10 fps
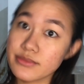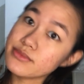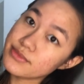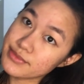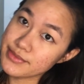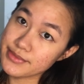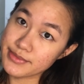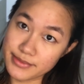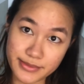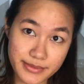First thing
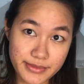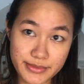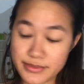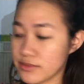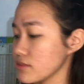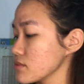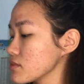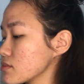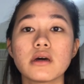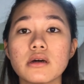that I do is
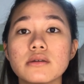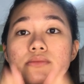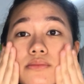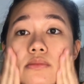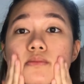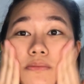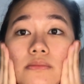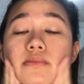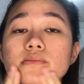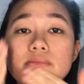make sure that I put
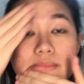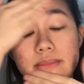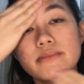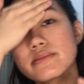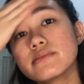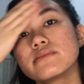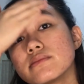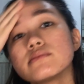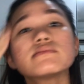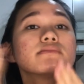on my skincare
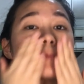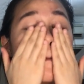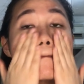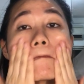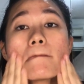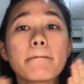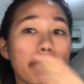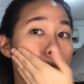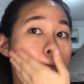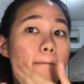routine. In this
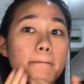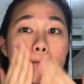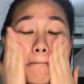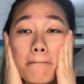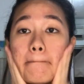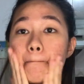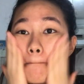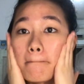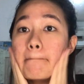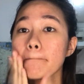part, I'm using my
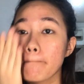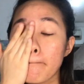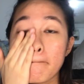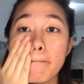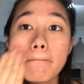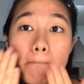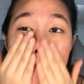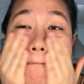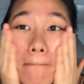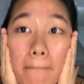moisturizer from
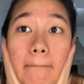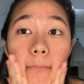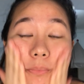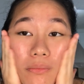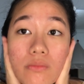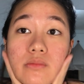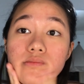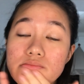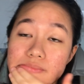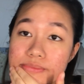COSRX.
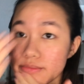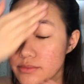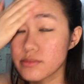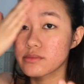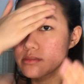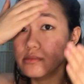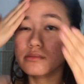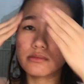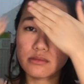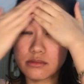This moisturizer
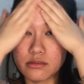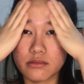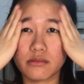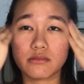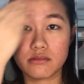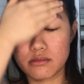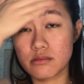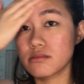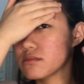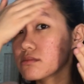is so gentle and
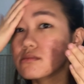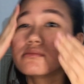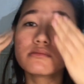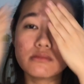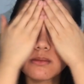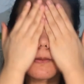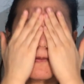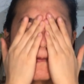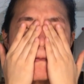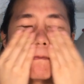hydrating at the
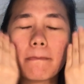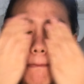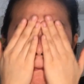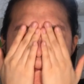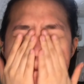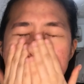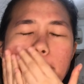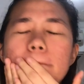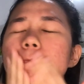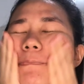same time.
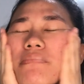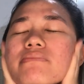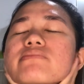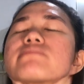While applying